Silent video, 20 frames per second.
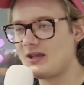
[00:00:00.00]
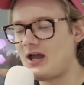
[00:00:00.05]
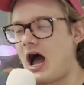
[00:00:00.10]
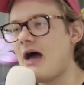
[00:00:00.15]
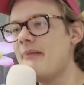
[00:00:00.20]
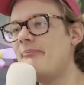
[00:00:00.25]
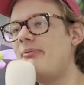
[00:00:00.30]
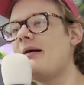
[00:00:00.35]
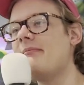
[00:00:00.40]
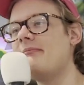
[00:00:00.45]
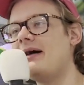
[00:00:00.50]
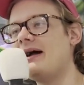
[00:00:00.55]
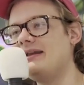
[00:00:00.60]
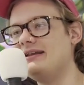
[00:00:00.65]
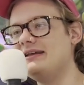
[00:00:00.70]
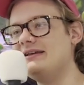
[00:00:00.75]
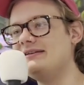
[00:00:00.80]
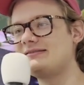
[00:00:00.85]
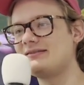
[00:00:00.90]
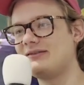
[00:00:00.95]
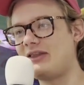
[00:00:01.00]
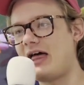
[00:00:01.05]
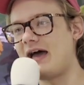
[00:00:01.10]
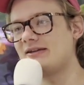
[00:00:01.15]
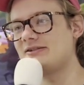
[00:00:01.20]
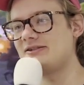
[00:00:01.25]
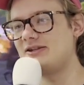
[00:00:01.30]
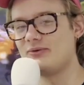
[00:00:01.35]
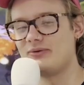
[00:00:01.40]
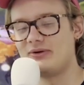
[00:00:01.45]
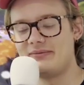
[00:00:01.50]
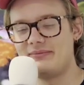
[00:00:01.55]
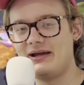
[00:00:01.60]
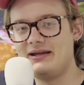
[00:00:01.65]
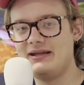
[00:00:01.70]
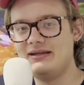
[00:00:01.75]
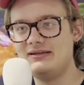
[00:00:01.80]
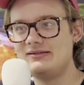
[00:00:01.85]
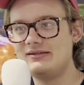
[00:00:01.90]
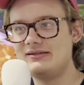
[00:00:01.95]
I bought my niece last year, one of my
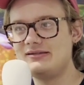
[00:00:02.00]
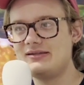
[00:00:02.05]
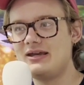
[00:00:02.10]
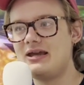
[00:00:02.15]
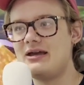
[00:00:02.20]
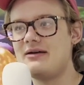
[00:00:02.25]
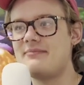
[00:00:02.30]
nieces.